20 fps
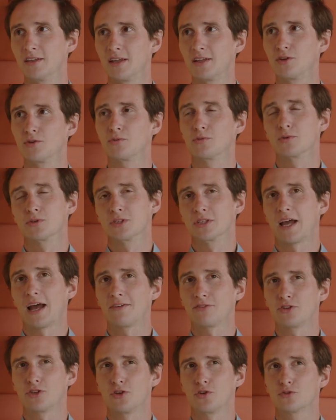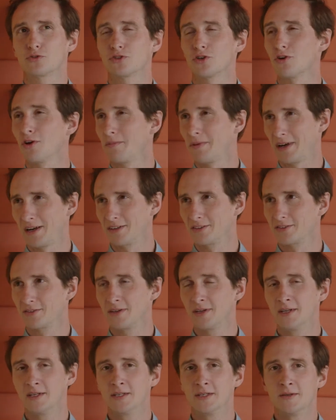that you wouldn't have to use solar panels,
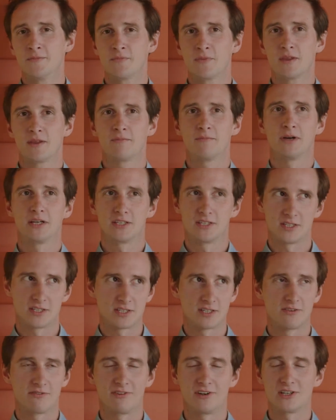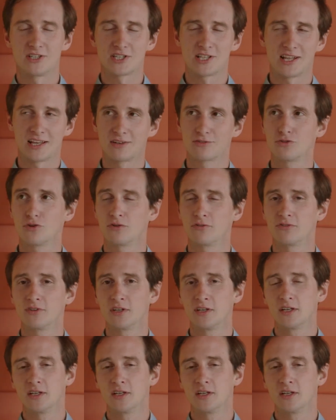okay. but just a very slick roof.